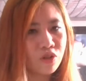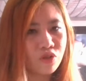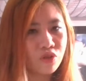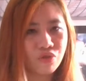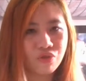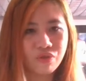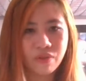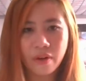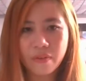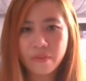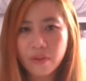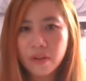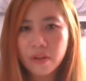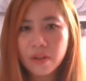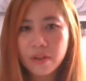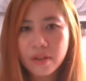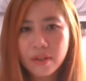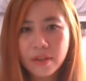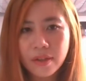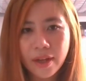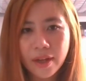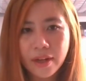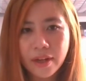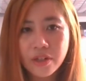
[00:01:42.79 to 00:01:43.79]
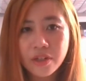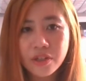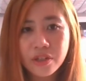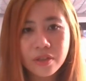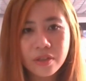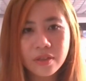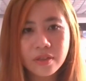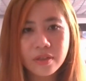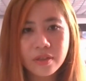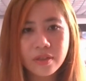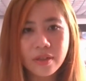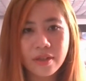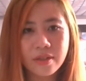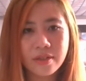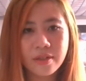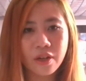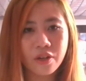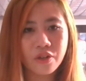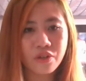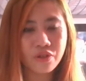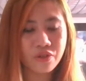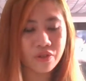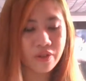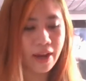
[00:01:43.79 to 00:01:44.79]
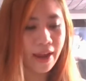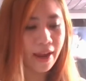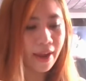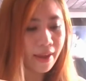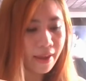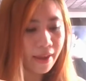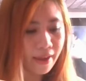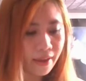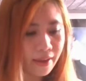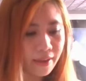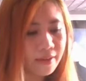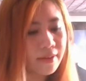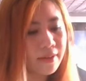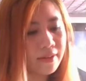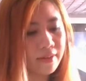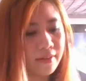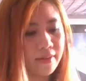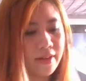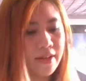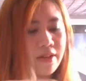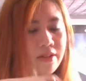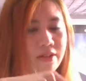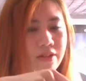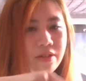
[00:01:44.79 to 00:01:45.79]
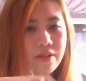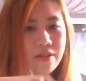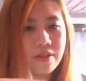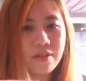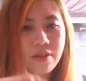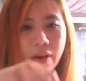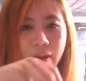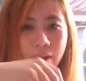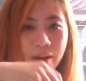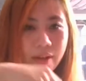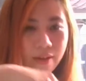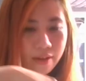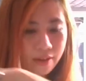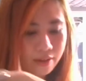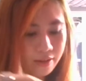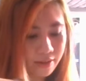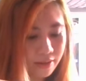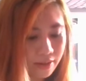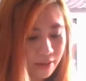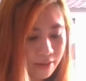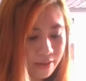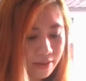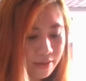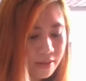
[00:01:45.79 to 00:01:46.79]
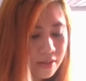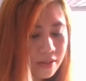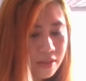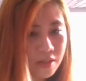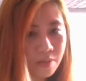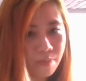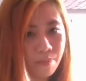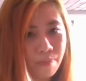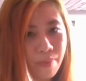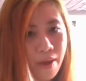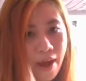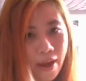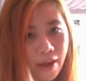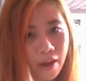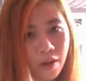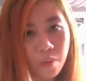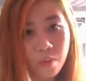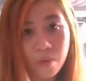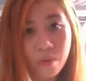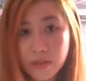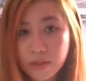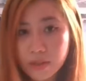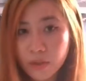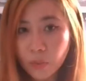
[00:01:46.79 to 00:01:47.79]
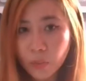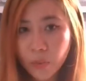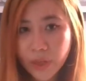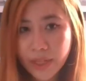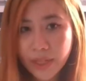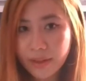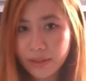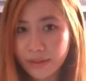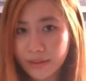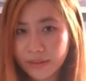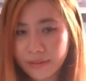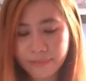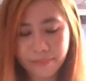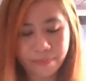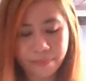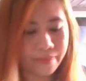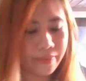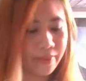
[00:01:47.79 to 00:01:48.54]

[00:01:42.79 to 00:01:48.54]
travel collection, etc., and decided that this bag was a win.